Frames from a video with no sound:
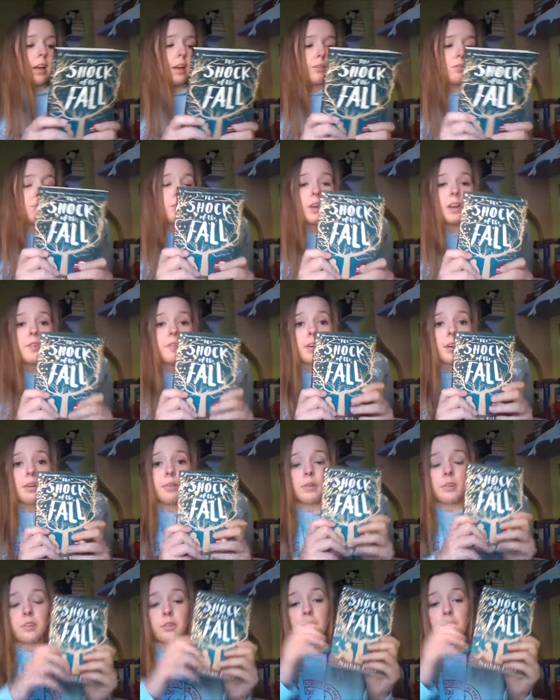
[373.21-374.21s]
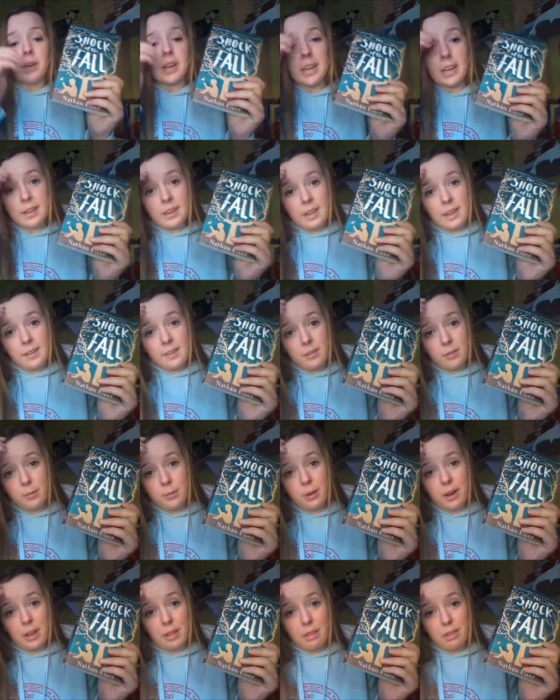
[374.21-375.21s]
I really, really want to read
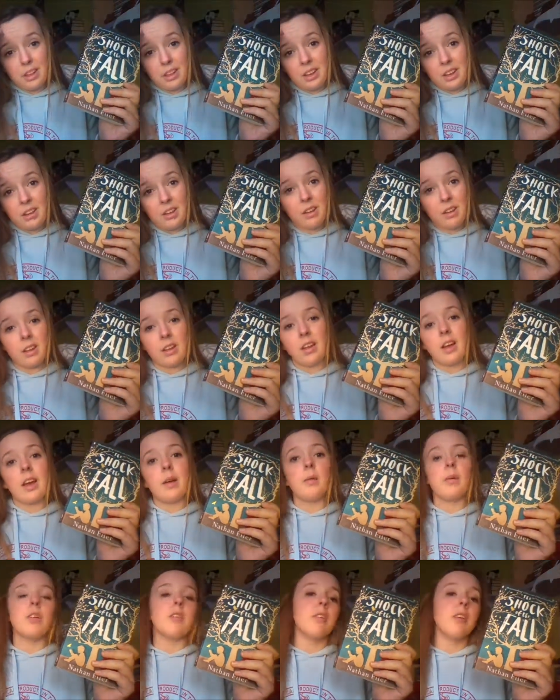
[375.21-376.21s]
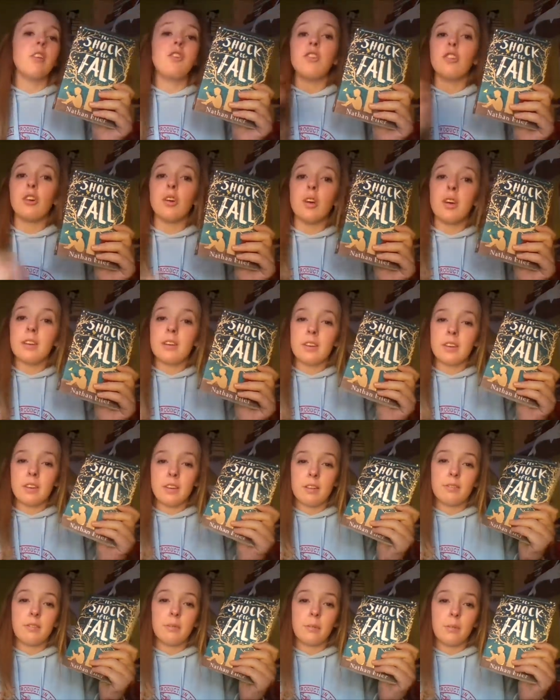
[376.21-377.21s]
this. But I think I would have enjoyed a
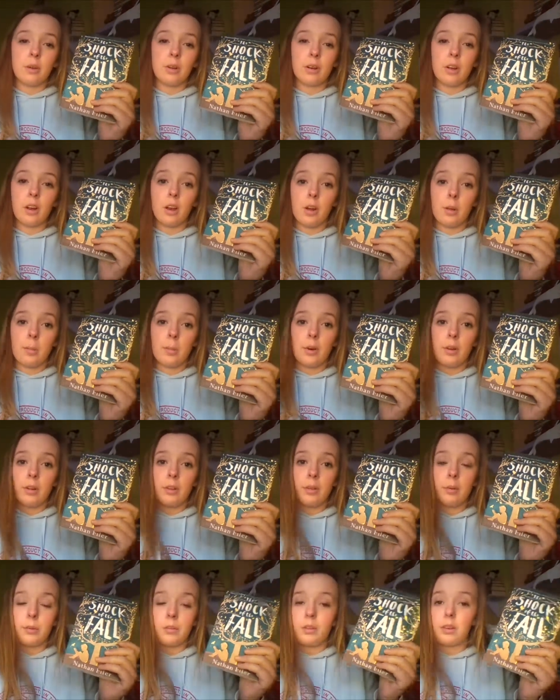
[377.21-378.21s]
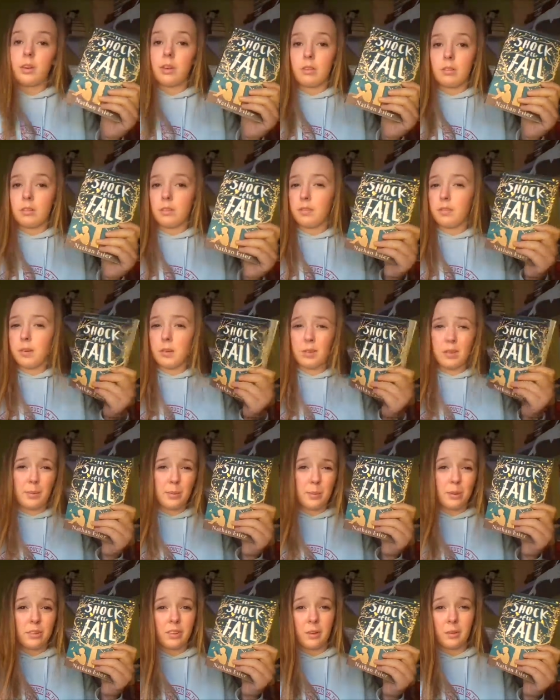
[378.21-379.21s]
different book a lot more. There was a few of
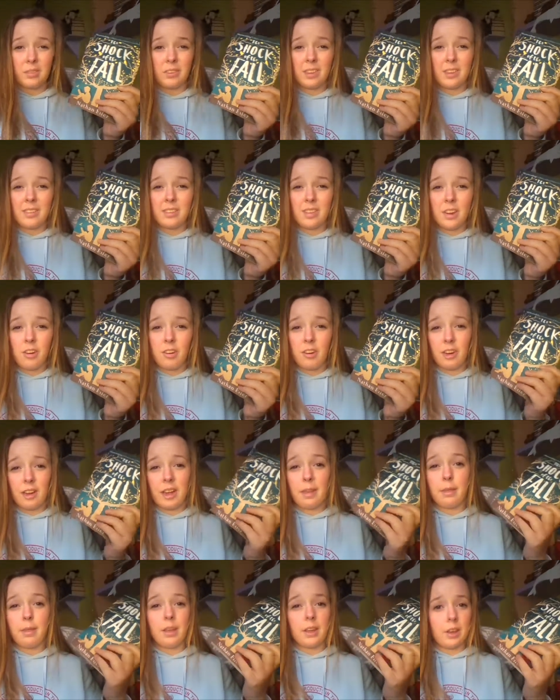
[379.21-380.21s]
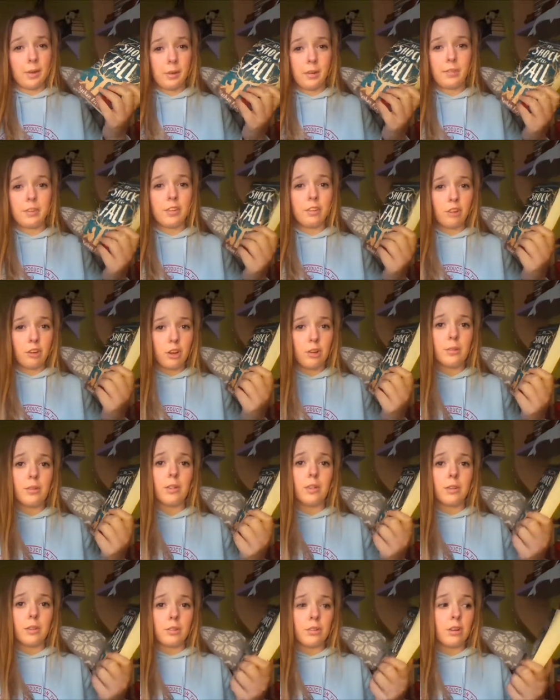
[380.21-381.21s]
the books I was considering. I think I would have enjoyed
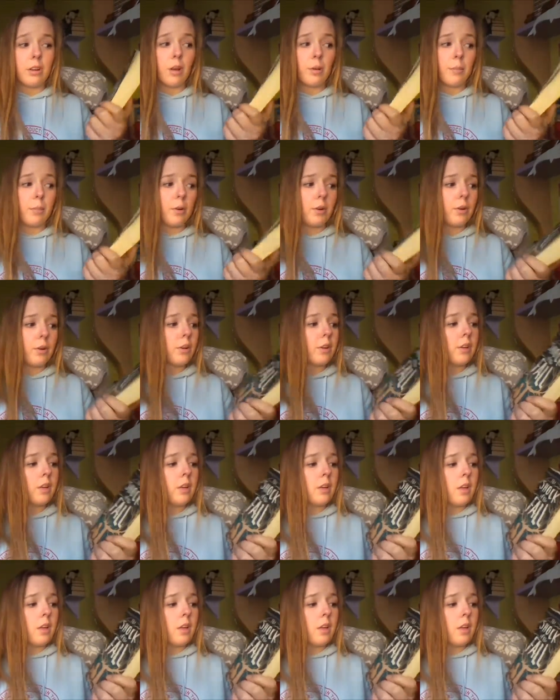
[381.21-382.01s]
one of those a lot more.